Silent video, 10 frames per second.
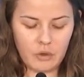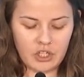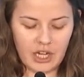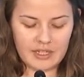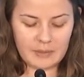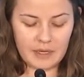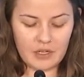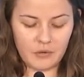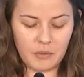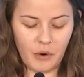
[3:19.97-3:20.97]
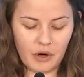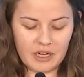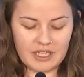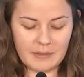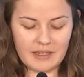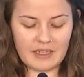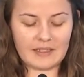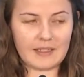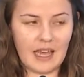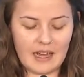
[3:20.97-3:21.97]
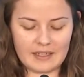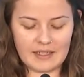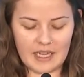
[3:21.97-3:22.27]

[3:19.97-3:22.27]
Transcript: which has been reported to be the exact